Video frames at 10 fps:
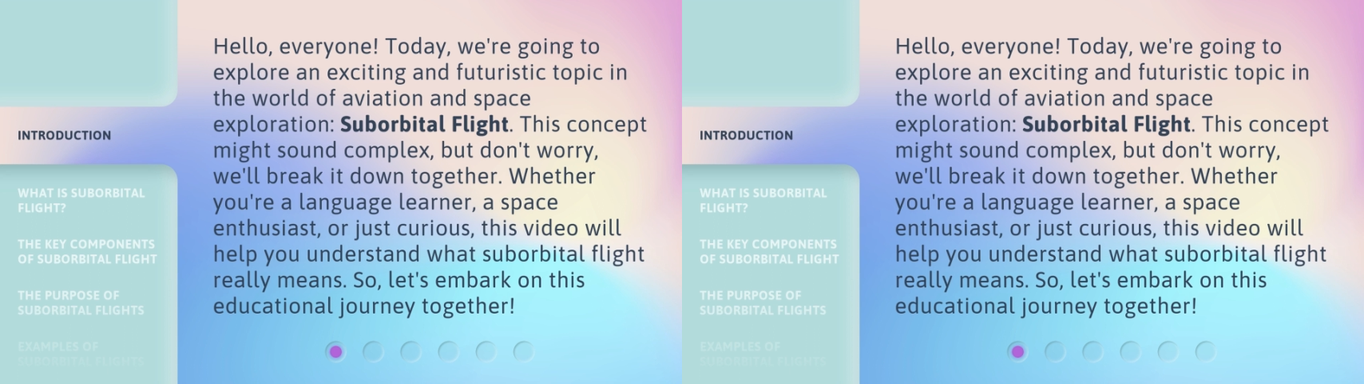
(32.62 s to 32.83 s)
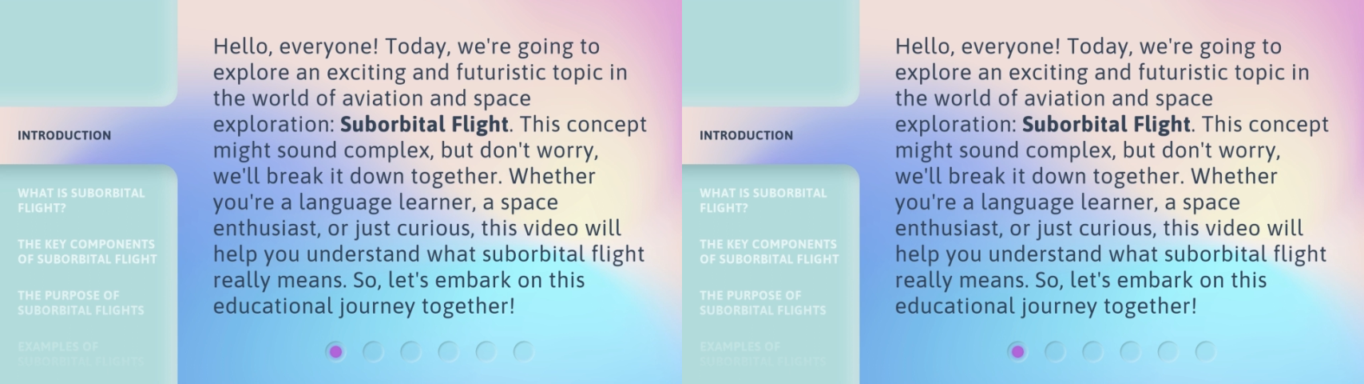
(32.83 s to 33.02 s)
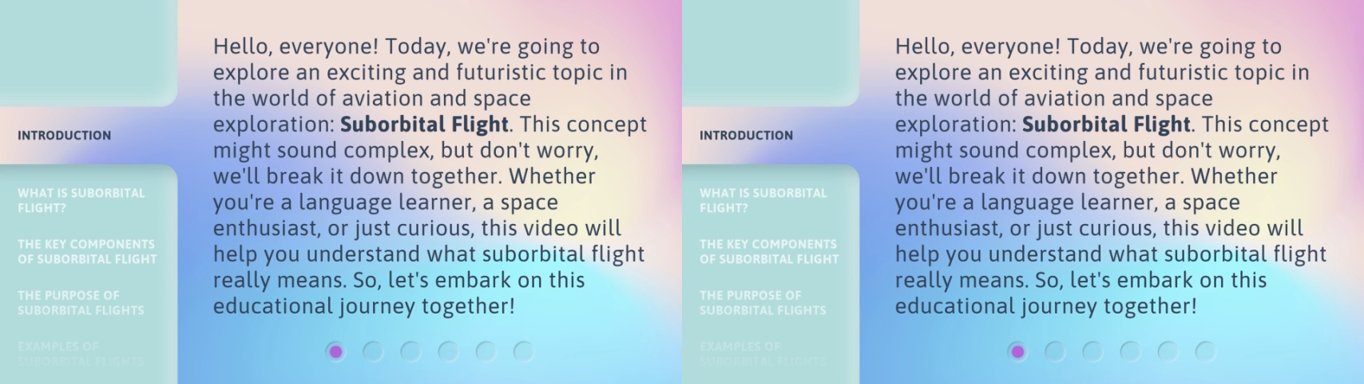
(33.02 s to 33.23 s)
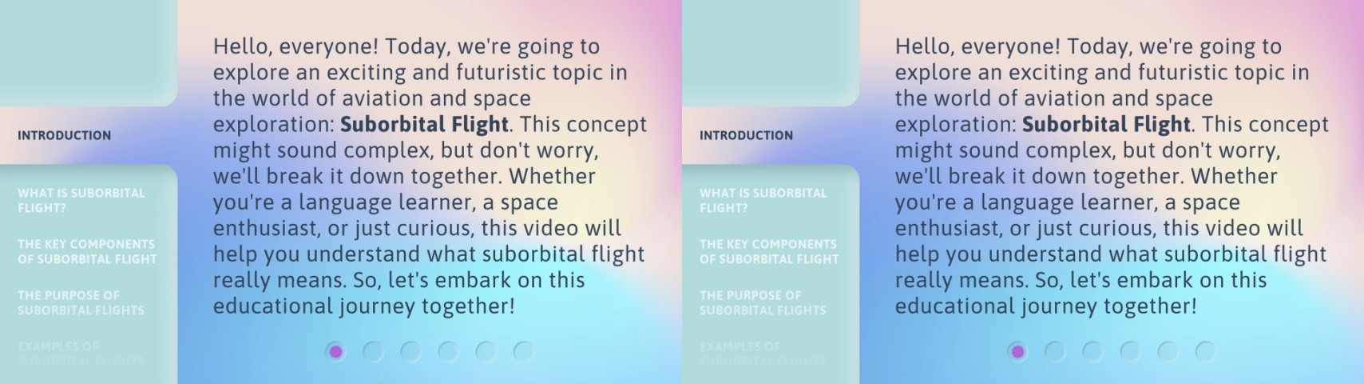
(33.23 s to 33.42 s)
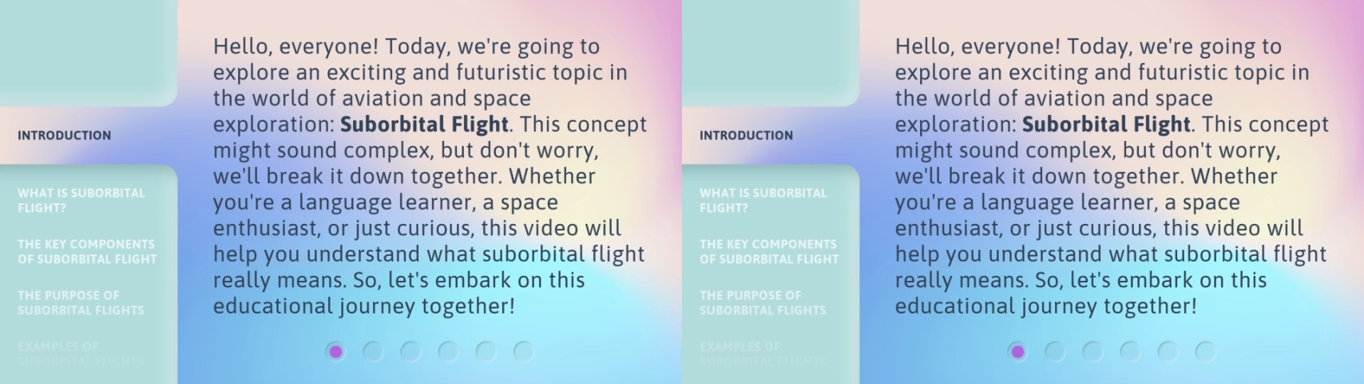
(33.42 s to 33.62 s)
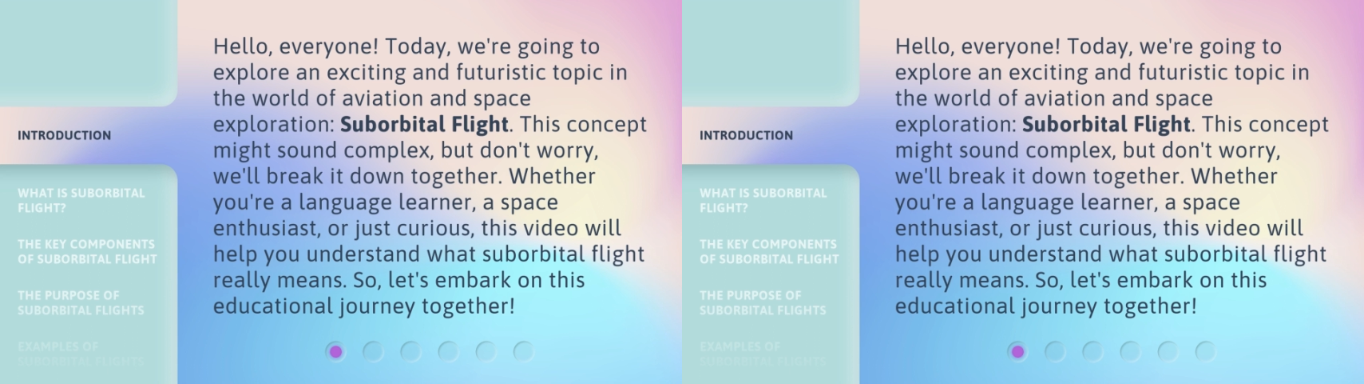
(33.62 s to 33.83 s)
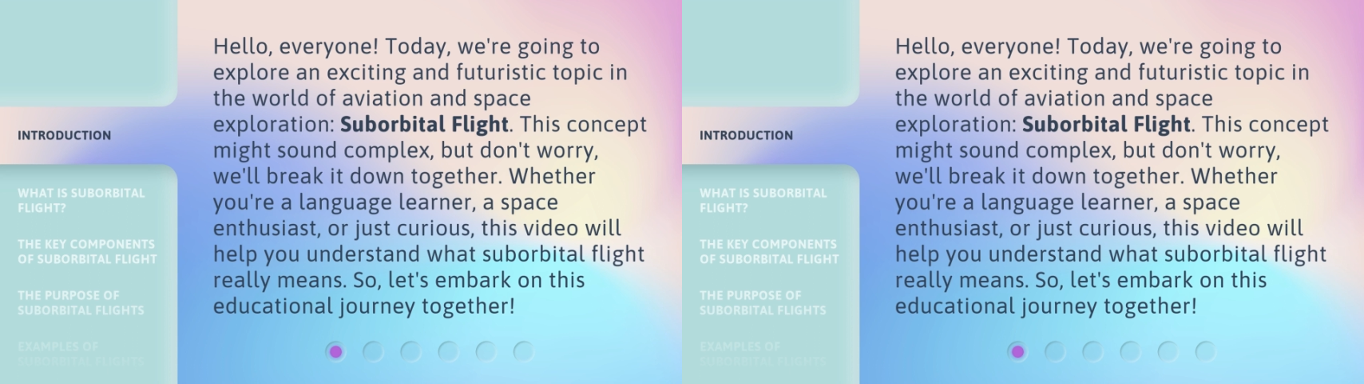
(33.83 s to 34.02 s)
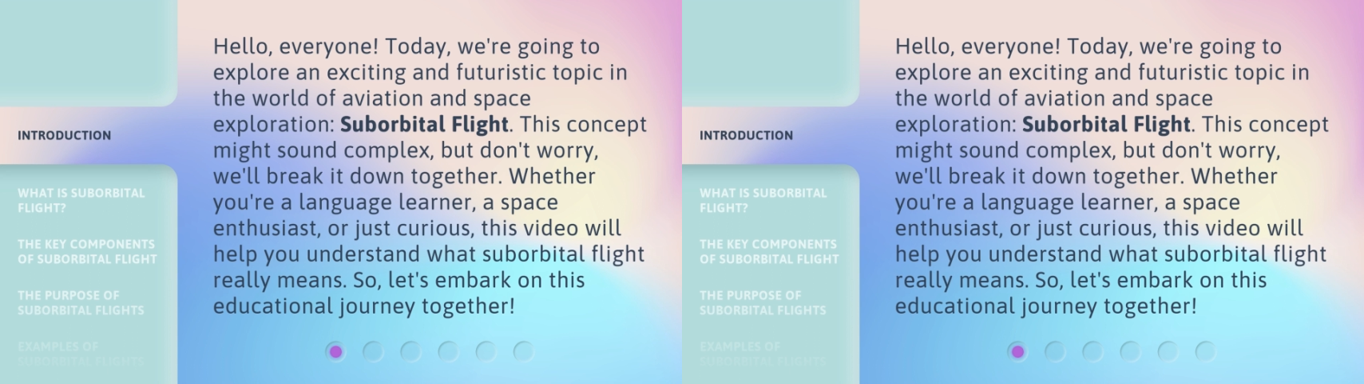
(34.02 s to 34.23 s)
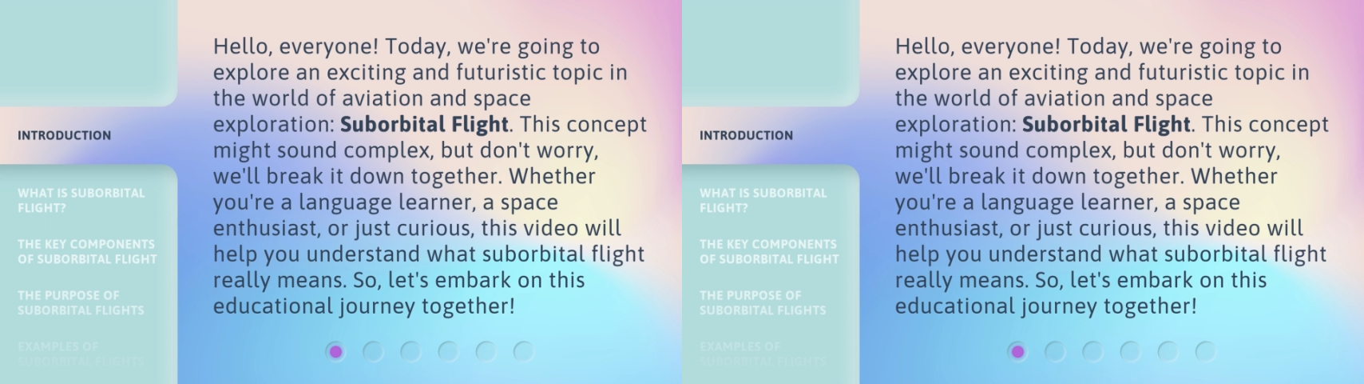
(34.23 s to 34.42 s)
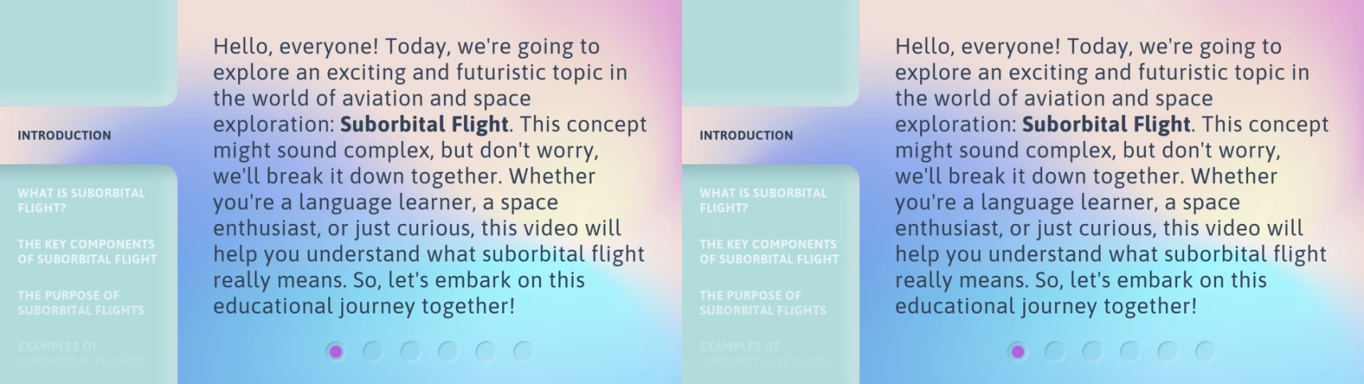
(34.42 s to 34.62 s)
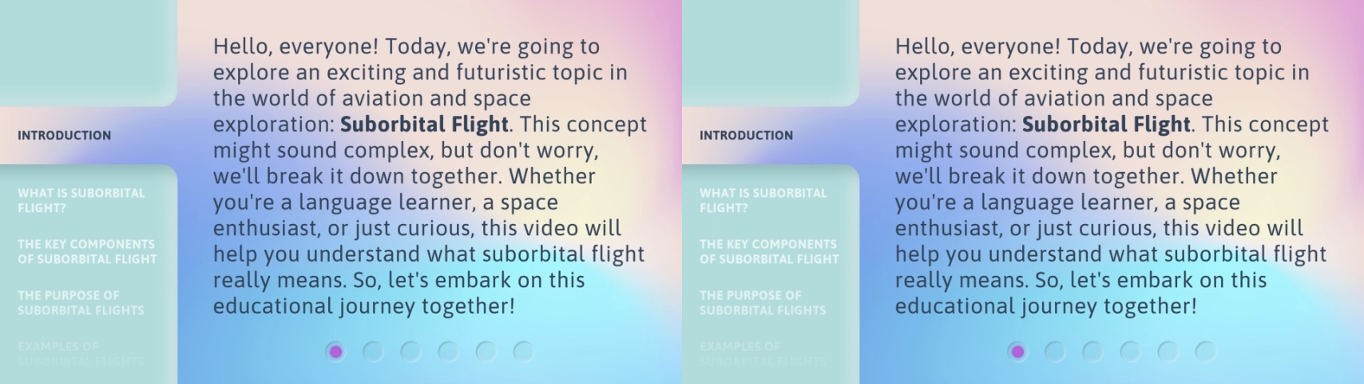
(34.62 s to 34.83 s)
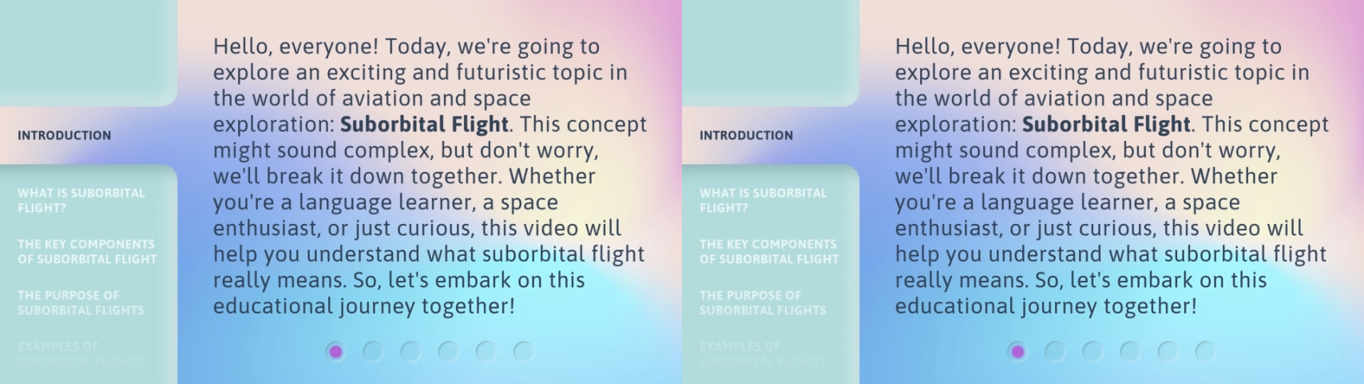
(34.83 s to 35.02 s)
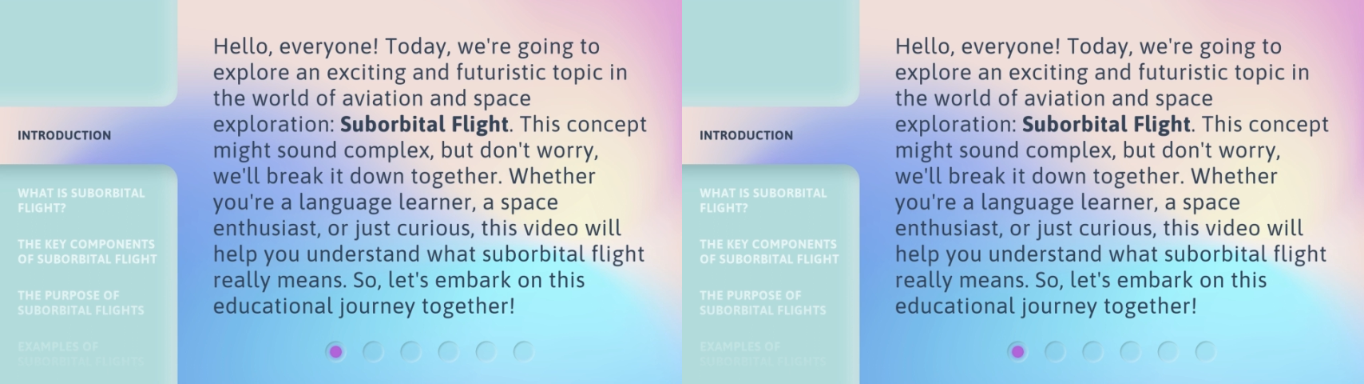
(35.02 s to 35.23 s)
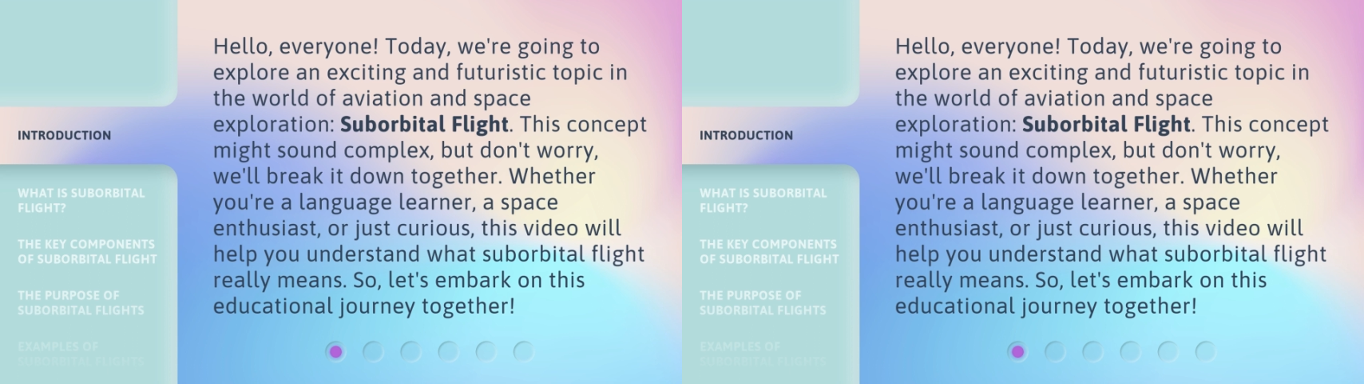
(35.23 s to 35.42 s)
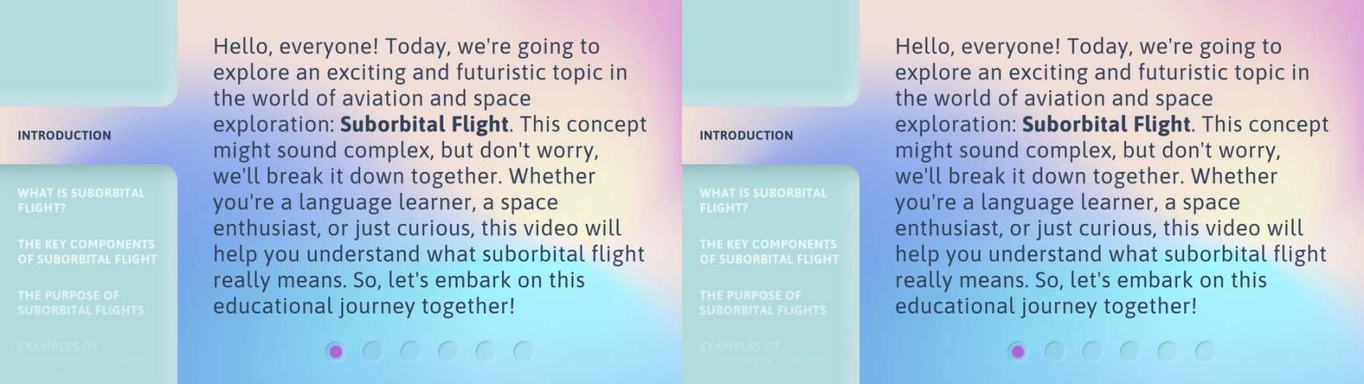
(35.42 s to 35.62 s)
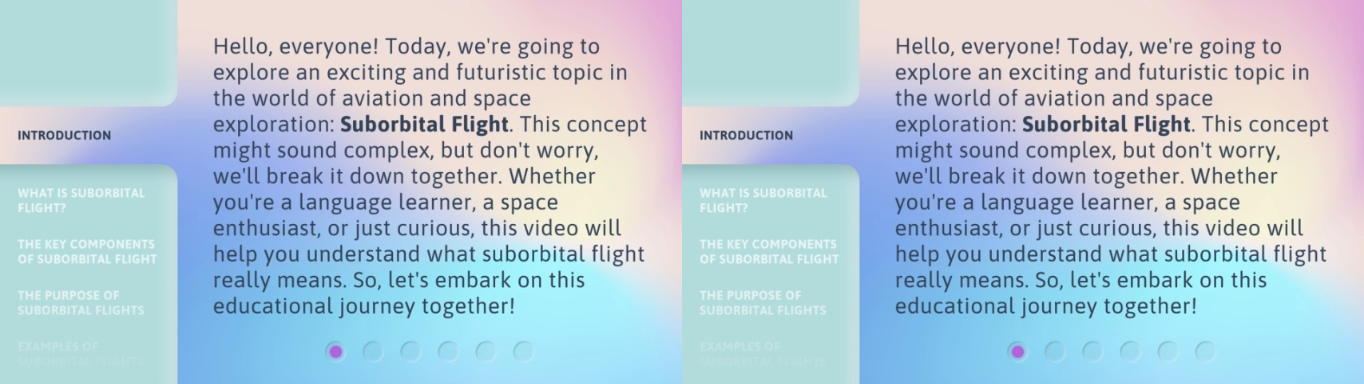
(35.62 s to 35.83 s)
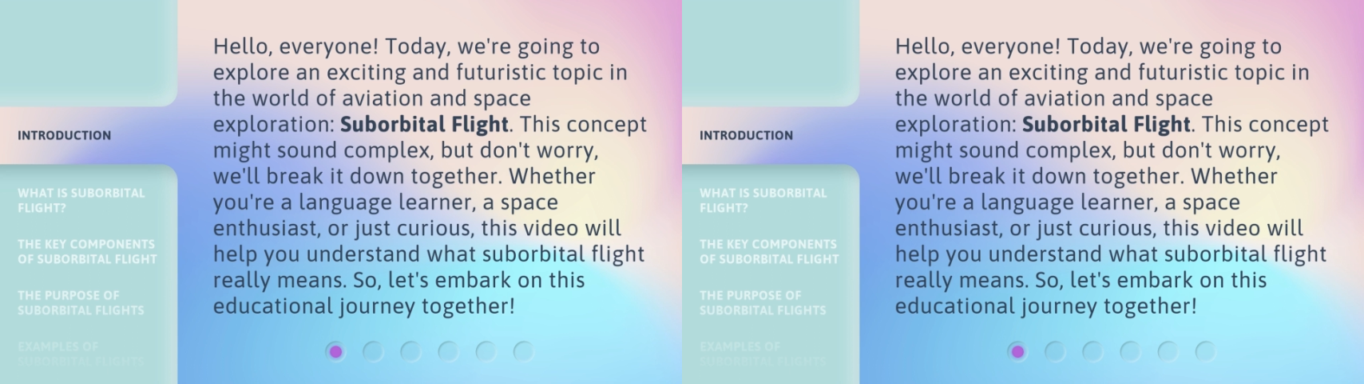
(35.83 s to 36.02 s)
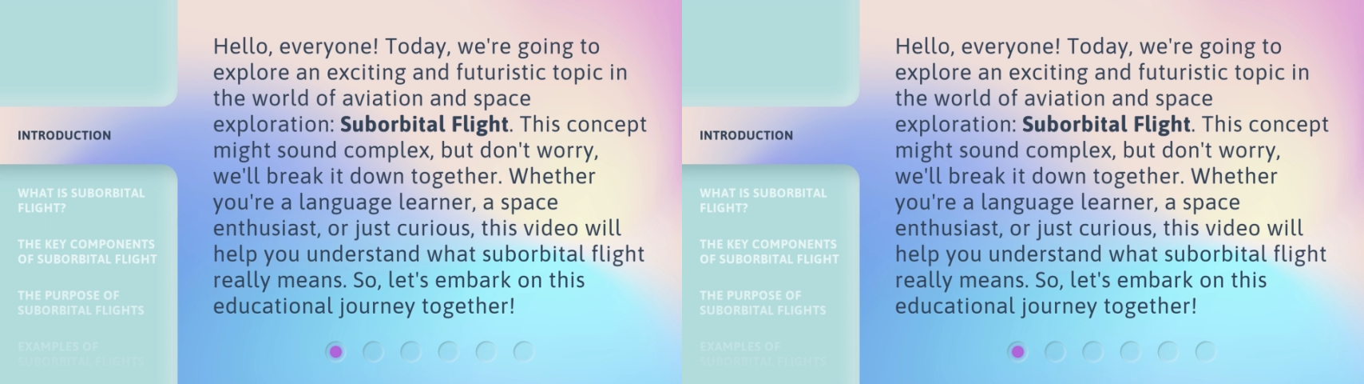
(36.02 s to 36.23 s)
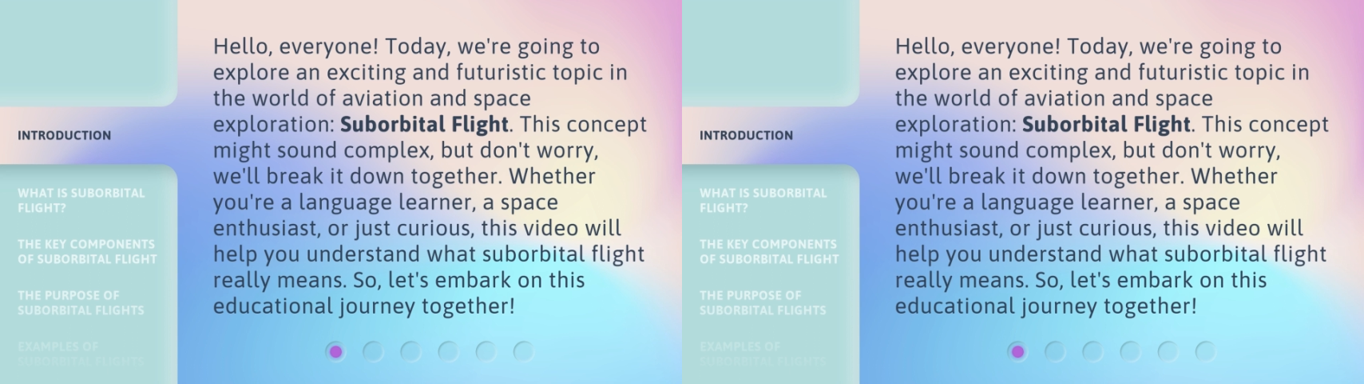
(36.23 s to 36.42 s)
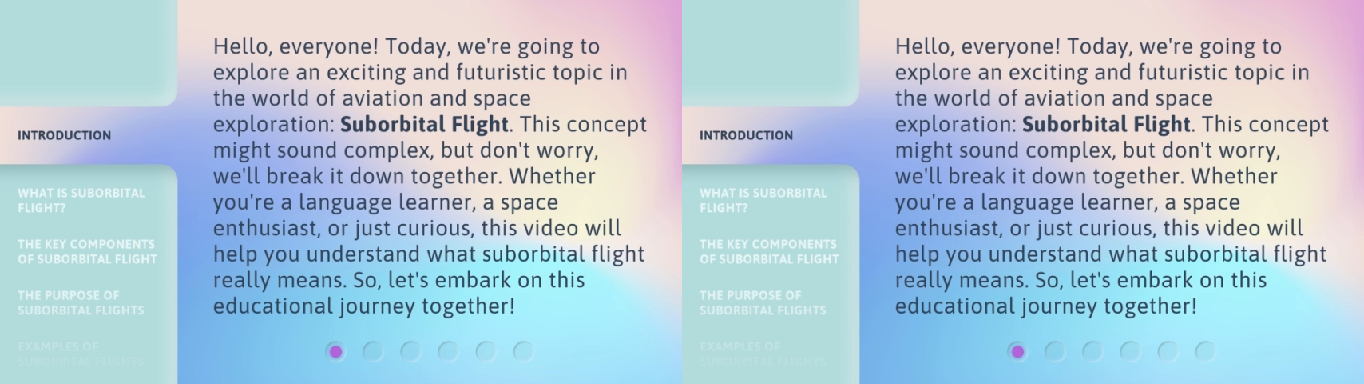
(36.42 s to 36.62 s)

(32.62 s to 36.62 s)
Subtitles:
(no speaker visible)